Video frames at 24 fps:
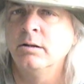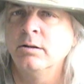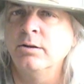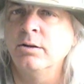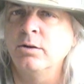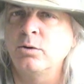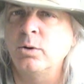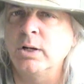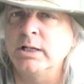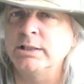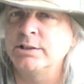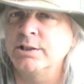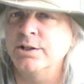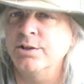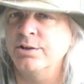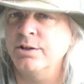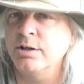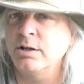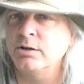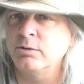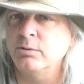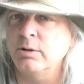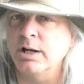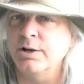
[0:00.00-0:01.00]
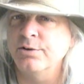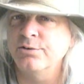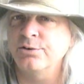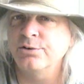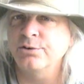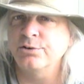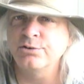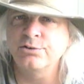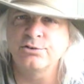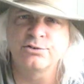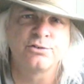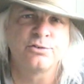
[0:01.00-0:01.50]
the question then
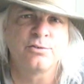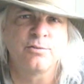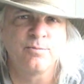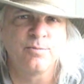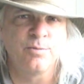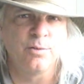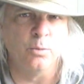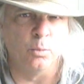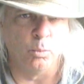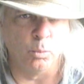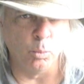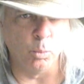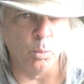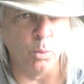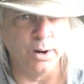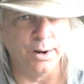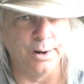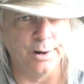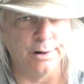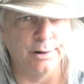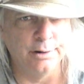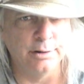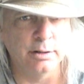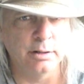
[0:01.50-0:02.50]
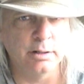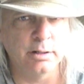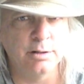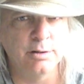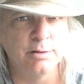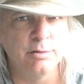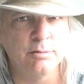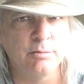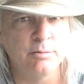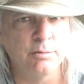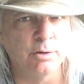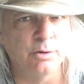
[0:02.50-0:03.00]
arises, where
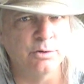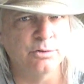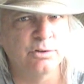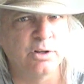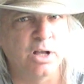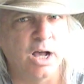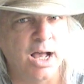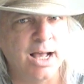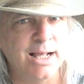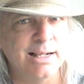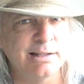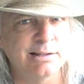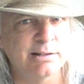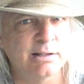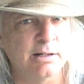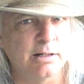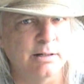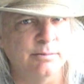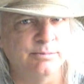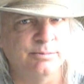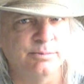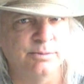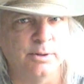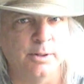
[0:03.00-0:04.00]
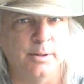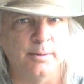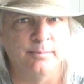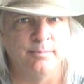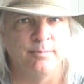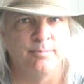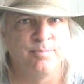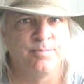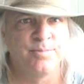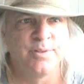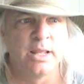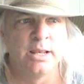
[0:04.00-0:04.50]
did those gods come
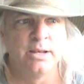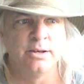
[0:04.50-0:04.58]
from?